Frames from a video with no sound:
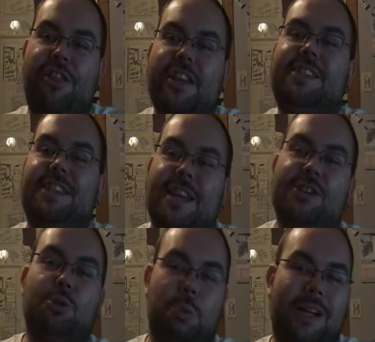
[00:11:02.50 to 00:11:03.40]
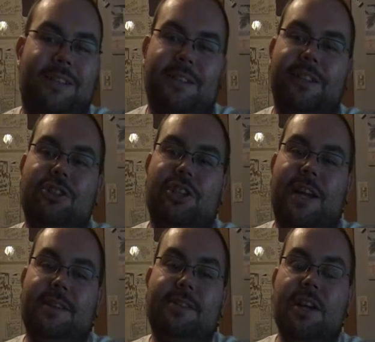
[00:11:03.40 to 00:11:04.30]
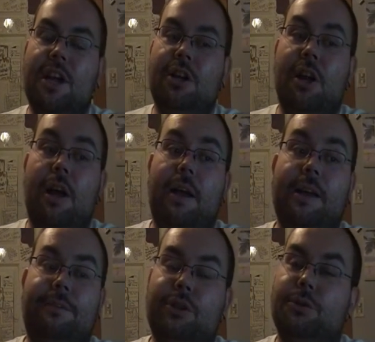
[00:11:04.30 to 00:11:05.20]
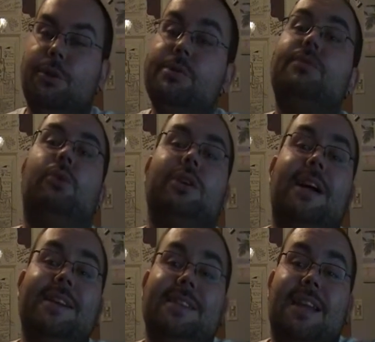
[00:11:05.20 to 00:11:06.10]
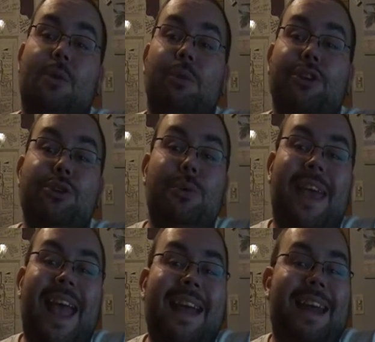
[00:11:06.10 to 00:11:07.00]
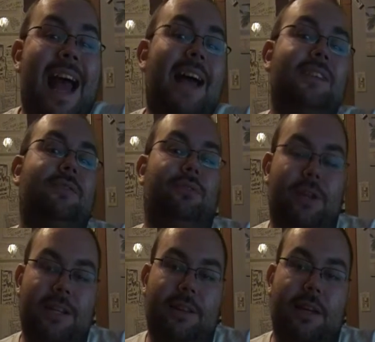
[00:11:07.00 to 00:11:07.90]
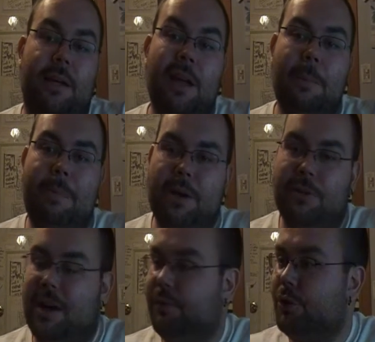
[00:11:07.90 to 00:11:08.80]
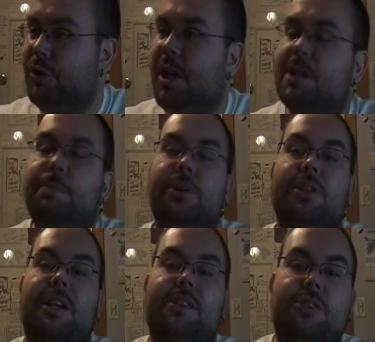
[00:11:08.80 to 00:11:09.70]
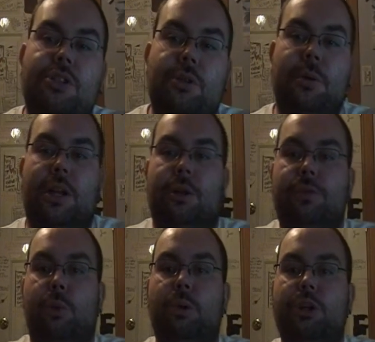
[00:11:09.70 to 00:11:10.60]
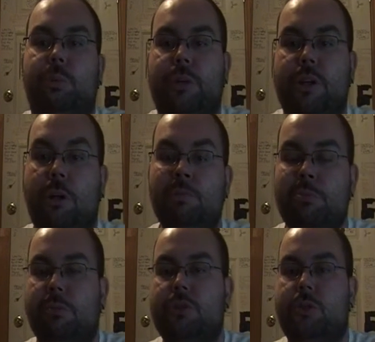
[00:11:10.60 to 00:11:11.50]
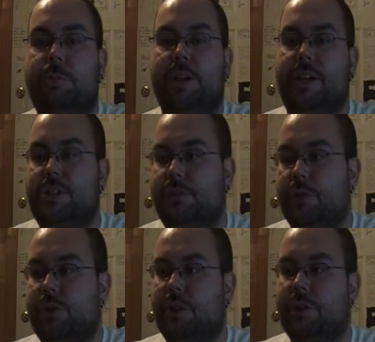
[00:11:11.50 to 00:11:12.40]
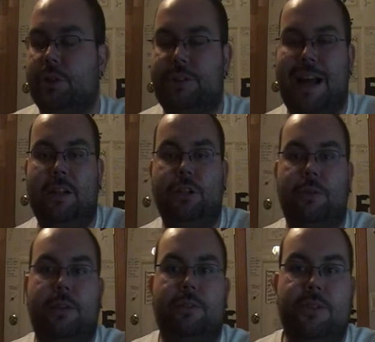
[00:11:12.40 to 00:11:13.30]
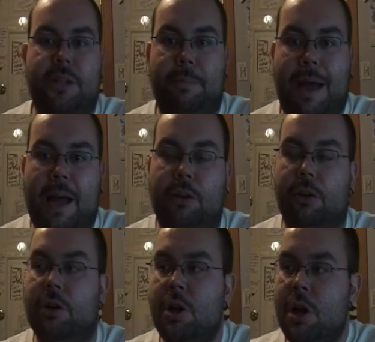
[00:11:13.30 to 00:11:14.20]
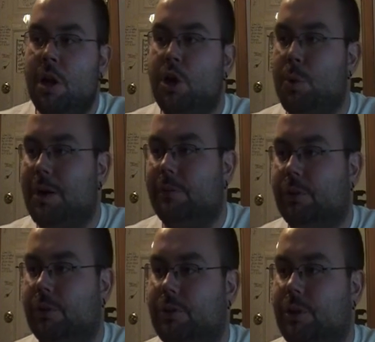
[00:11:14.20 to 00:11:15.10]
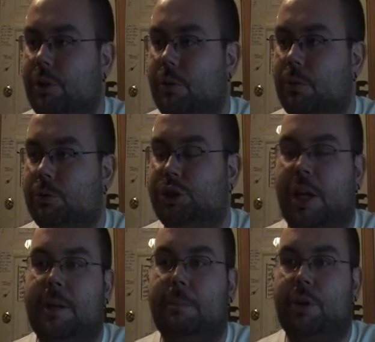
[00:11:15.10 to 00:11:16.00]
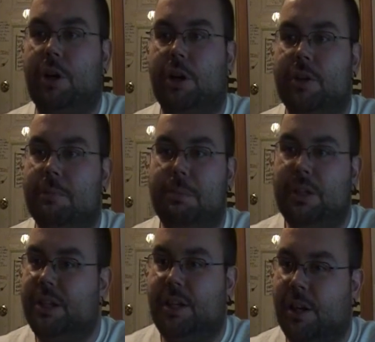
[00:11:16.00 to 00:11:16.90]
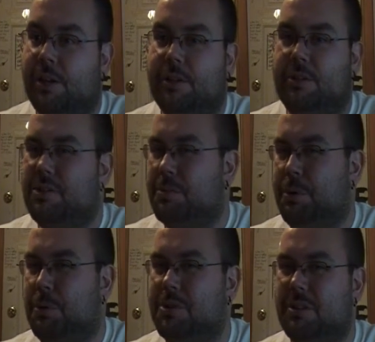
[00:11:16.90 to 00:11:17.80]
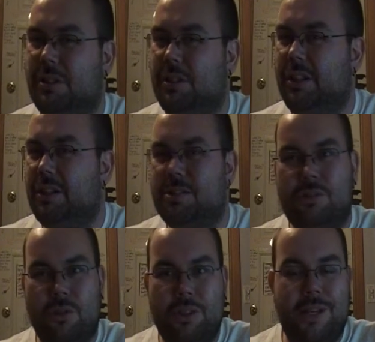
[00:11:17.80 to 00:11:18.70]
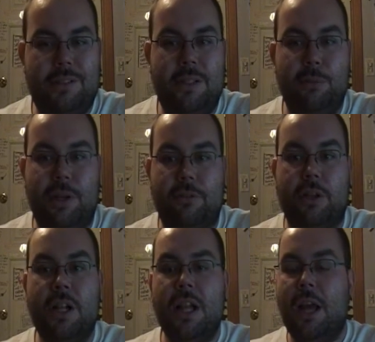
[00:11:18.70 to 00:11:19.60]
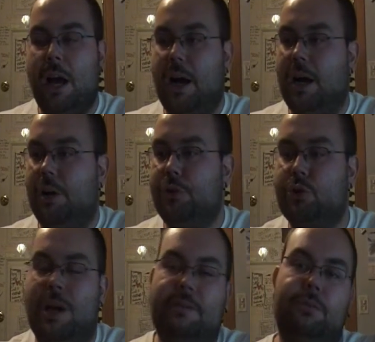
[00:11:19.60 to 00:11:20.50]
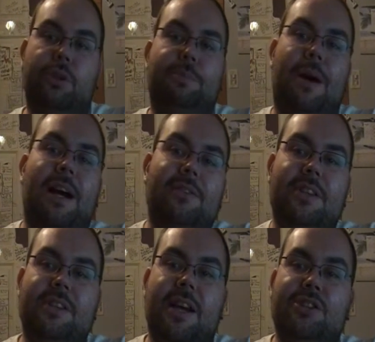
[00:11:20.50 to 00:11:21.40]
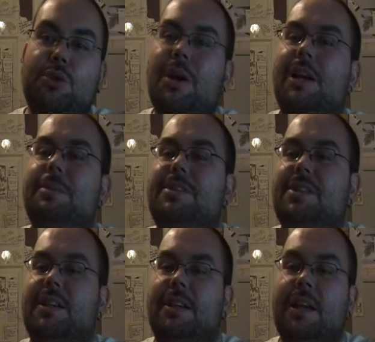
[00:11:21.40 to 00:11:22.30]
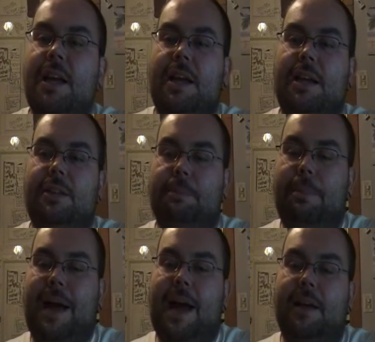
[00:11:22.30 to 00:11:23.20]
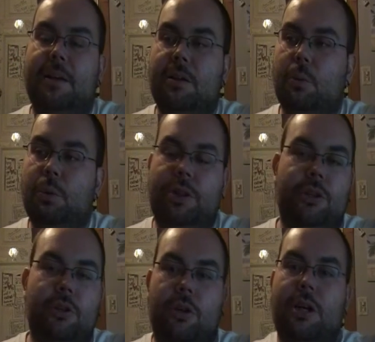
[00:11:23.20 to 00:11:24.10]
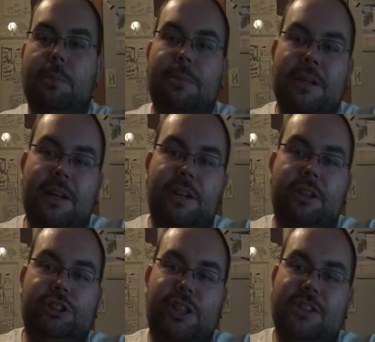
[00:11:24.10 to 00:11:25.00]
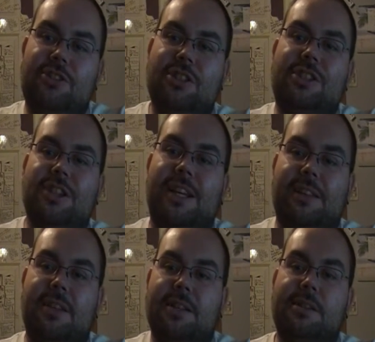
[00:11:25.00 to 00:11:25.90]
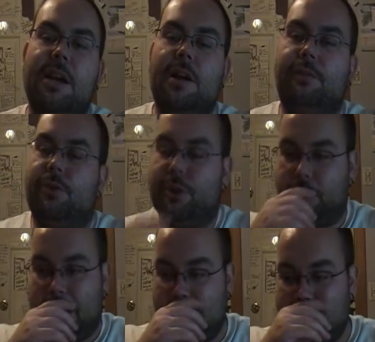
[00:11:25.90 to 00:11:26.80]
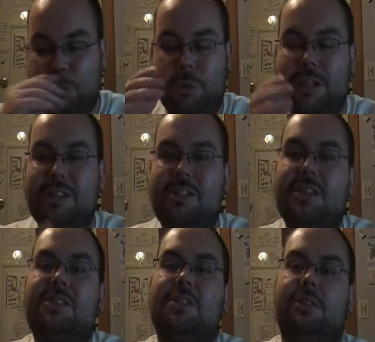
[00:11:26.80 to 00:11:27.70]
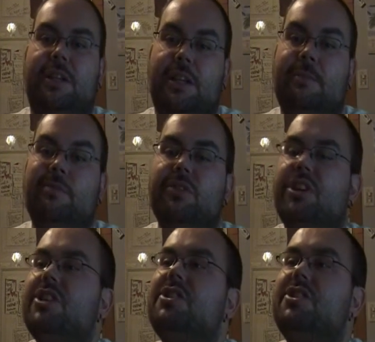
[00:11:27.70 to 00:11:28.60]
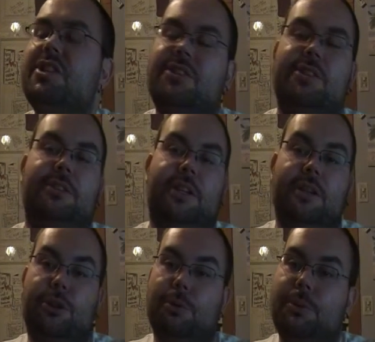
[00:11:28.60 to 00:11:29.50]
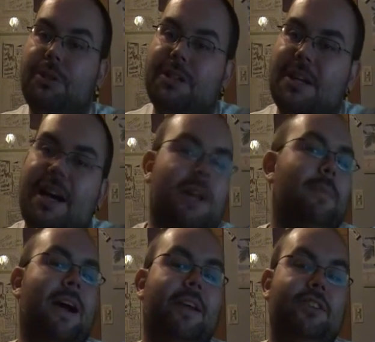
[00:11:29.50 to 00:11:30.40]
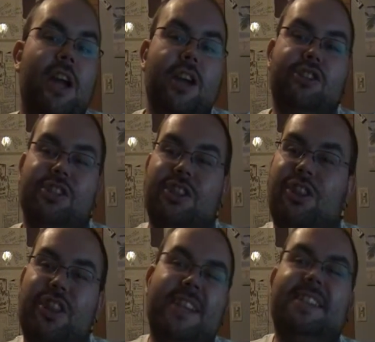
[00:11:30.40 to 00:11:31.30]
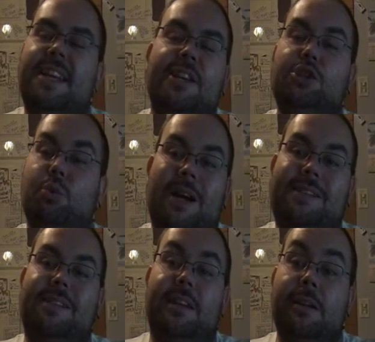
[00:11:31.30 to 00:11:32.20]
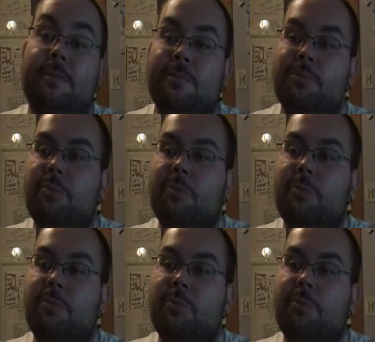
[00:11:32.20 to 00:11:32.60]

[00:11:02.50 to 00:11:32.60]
this is wrestling chants. If you're those four guys in that ring, you can't ask for anything better than that. If you're the guys putting the NXT show together, if you're William Regal, Triple H, if you're the talent directors in the back, or whoever, you know, Giant Bernard and Billy Gunn, and supposedly Lita's joined that team, whatever, the driving force behind these guys, you got to be sitting in the back with your heart beating out of your chest just like this, for the crowd to consistently, throughout the entire match, just, this is wrestling.